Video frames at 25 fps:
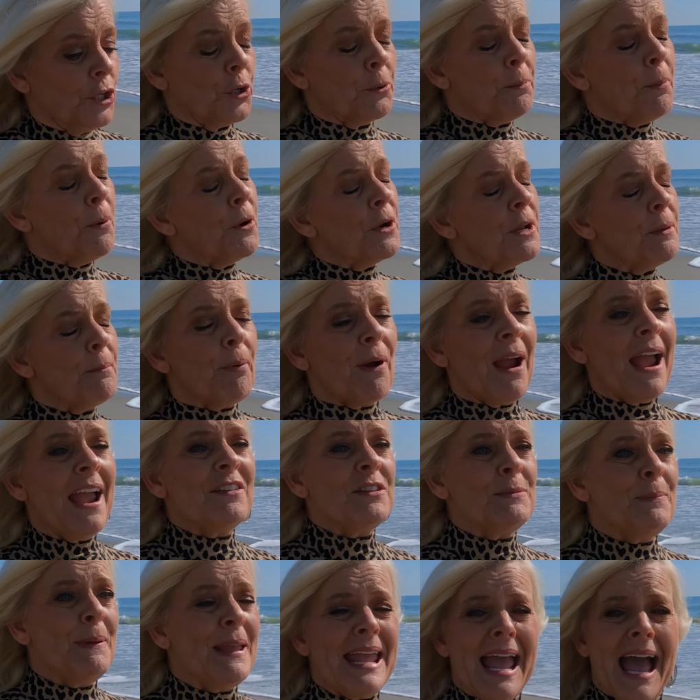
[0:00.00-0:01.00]
you're pretty
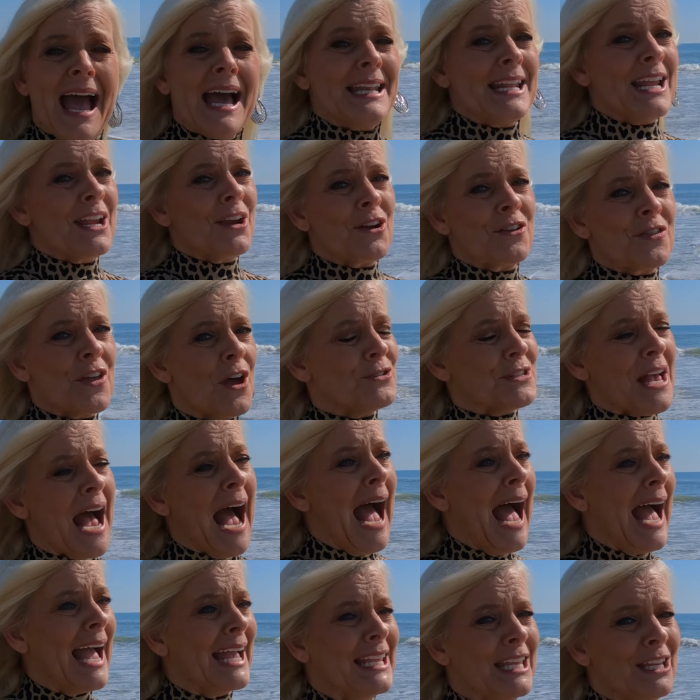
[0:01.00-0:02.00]
brave to be out here in those
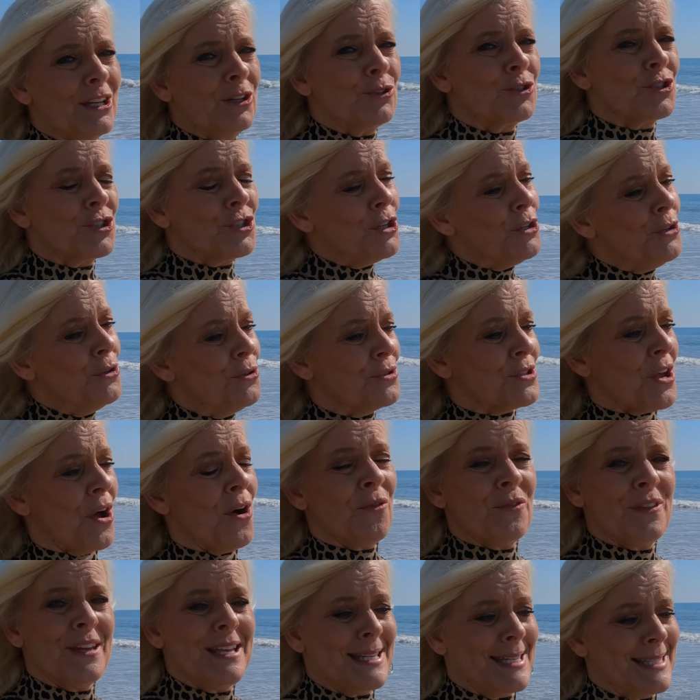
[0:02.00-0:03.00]
high heel shoes
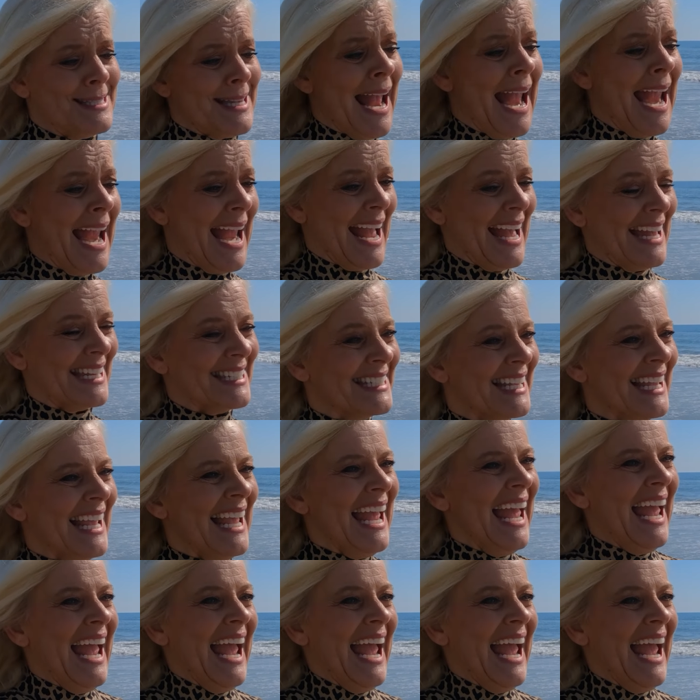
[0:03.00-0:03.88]
on this sand.